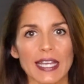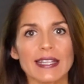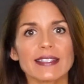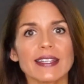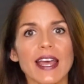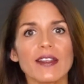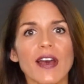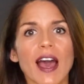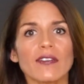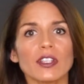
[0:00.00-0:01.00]
and instead of
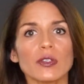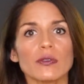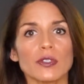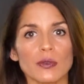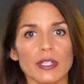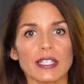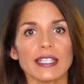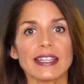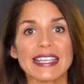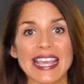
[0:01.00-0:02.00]
having you do it
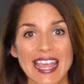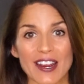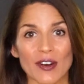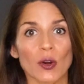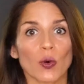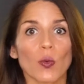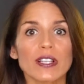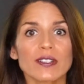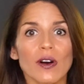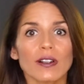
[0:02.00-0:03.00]
in the air, or
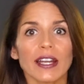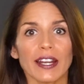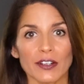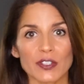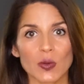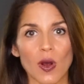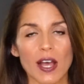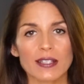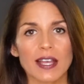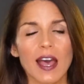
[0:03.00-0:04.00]
what's called air
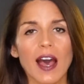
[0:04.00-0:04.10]
squats,